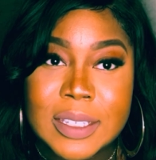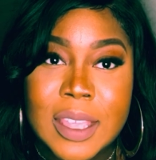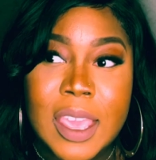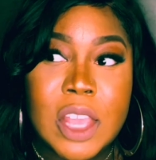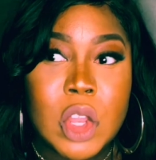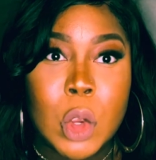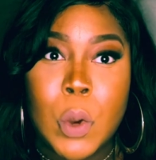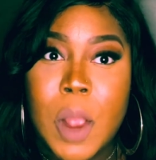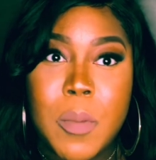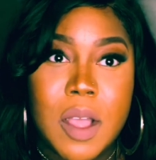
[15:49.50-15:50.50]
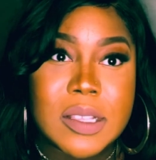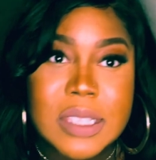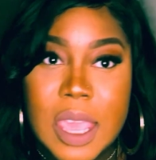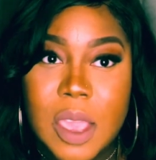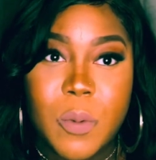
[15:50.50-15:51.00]
And the grandma
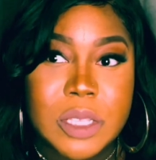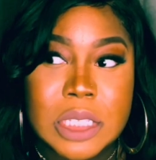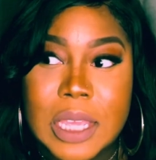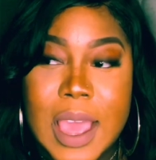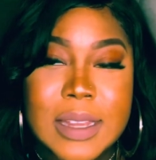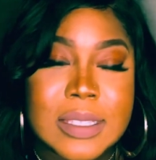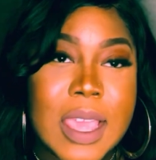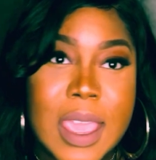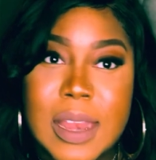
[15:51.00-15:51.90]
saying what she got to say.